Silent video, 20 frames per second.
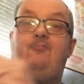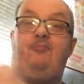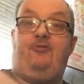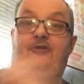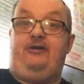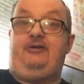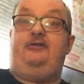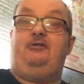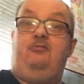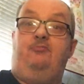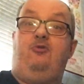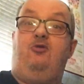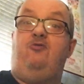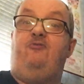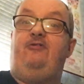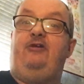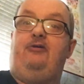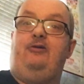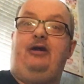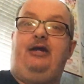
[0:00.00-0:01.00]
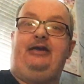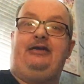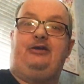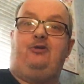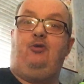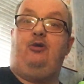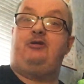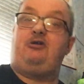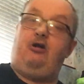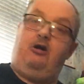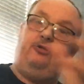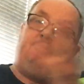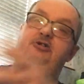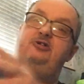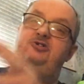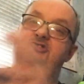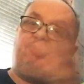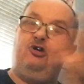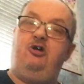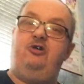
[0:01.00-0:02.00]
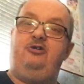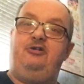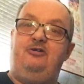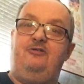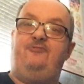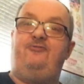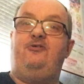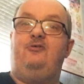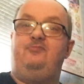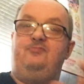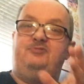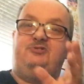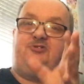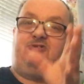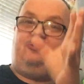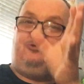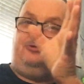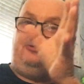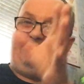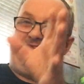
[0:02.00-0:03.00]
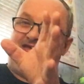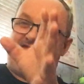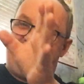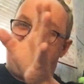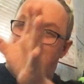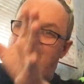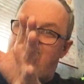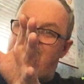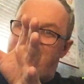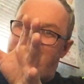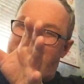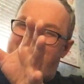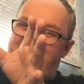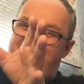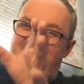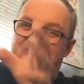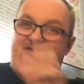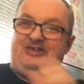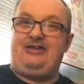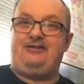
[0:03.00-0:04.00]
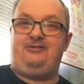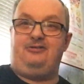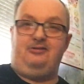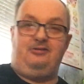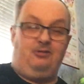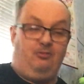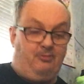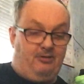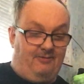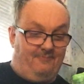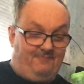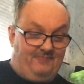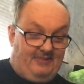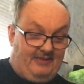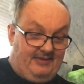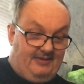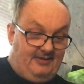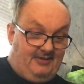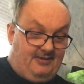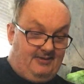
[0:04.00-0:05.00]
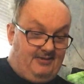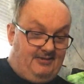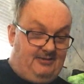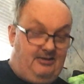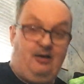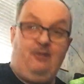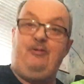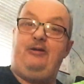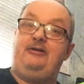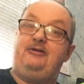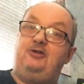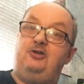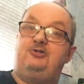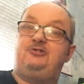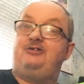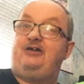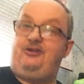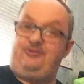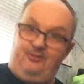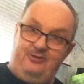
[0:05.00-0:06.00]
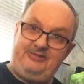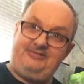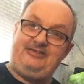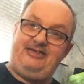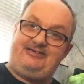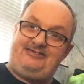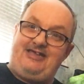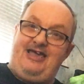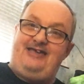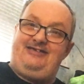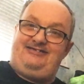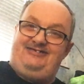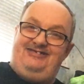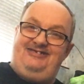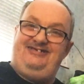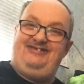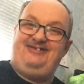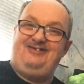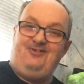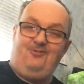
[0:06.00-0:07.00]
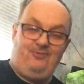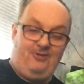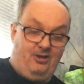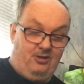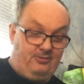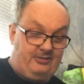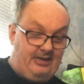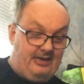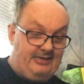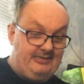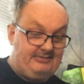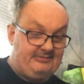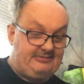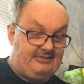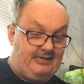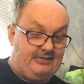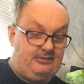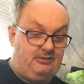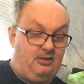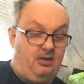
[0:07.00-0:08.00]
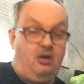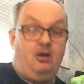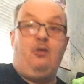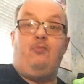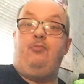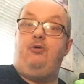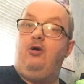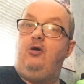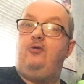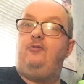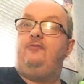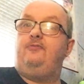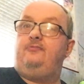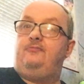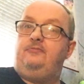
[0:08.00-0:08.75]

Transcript: but then he'll move it right quick, or he'll show you the film. So then he just slow down a little bit. You know what I mean? Because I know it's exciting. We all get excited. But